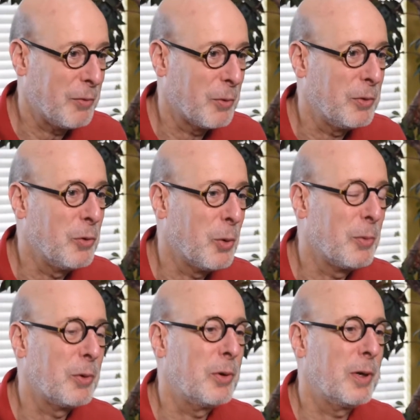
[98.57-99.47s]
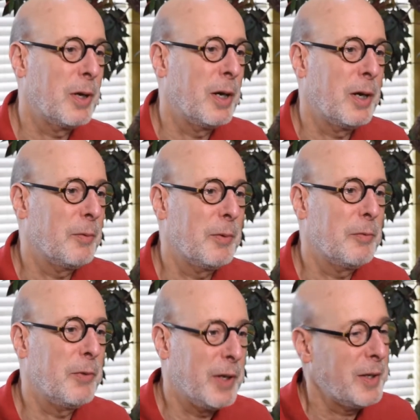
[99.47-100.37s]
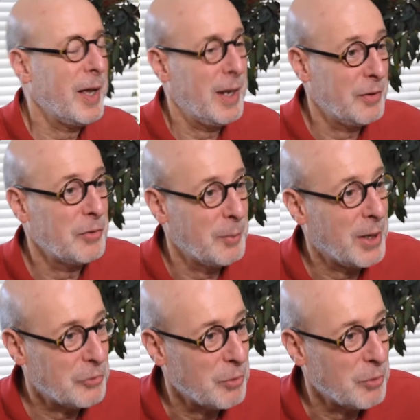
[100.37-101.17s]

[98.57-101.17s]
for a normal fit and some extra